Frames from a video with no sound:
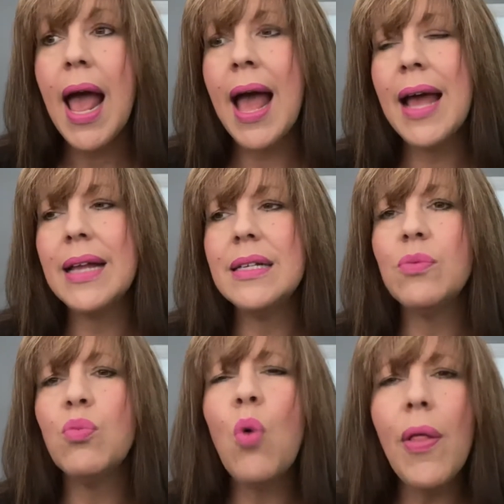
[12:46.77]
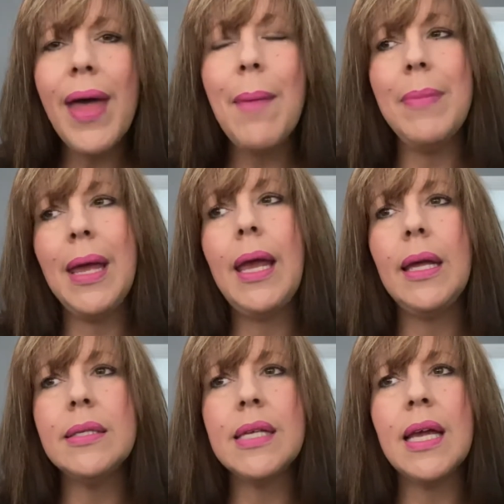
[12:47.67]
And what that
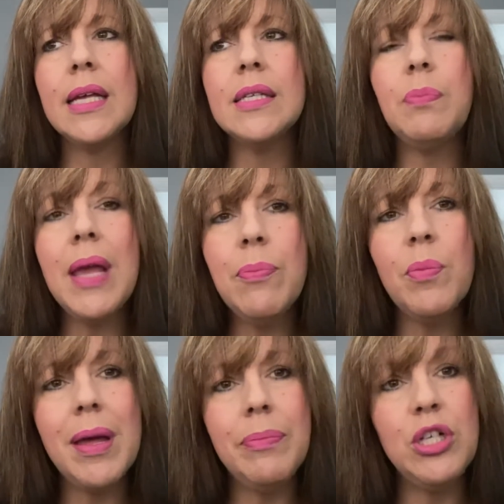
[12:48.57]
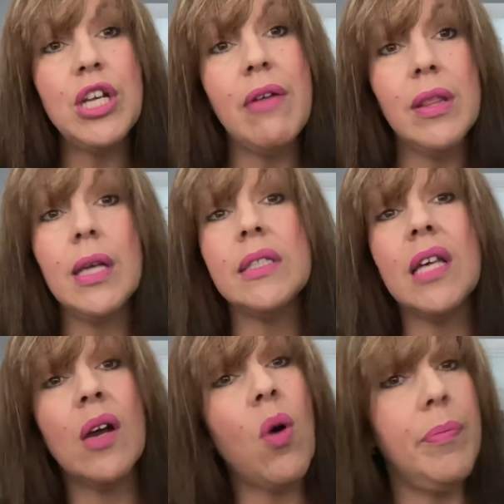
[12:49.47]
means is people may be sharing things
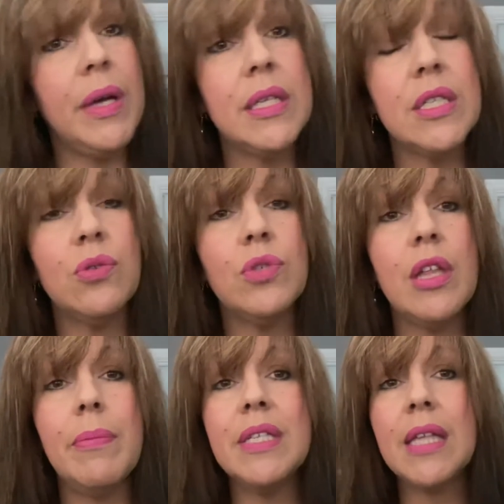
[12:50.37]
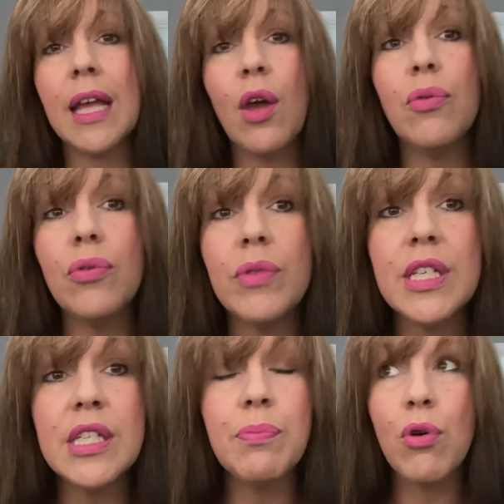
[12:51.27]
that are quite personal to them as they go through
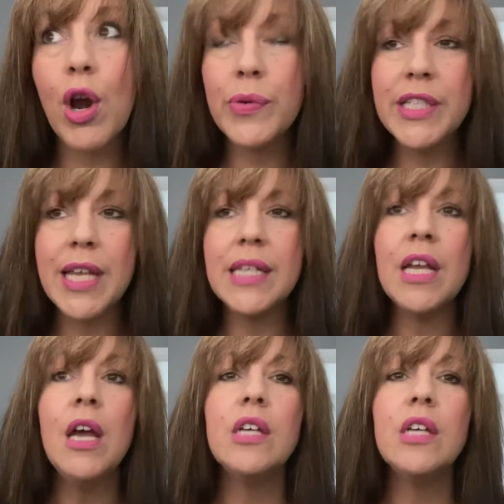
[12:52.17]
this process.